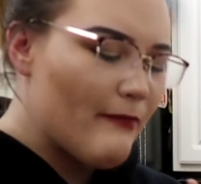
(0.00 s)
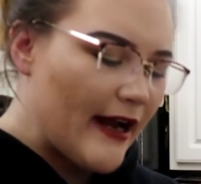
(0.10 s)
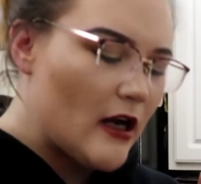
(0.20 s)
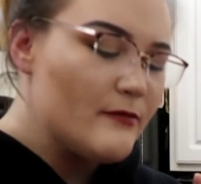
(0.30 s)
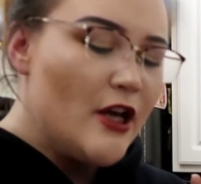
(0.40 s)

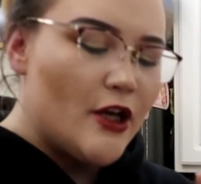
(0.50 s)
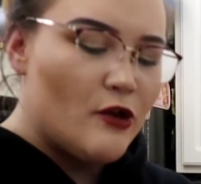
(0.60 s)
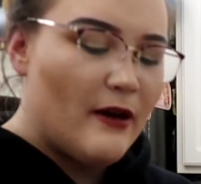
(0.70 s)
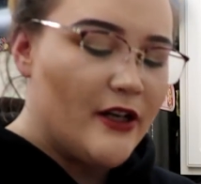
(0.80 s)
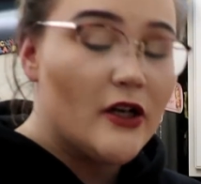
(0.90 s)
back up
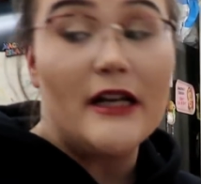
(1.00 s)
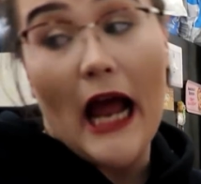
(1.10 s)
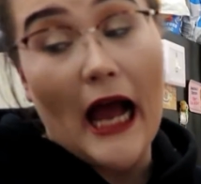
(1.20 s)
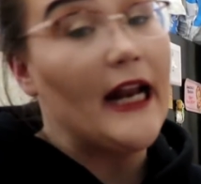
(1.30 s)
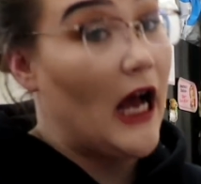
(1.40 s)
you've been here
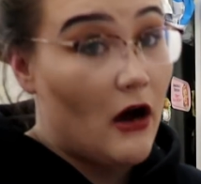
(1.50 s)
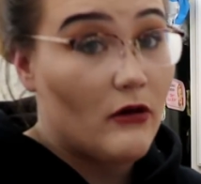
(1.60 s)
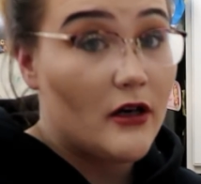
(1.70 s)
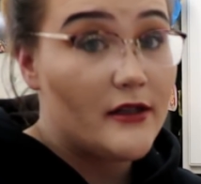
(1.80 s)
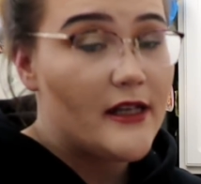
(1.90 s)
nine
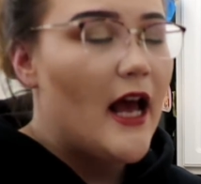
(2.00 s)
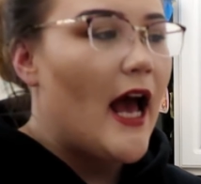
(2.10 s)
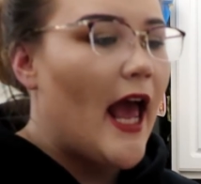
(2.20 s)
hours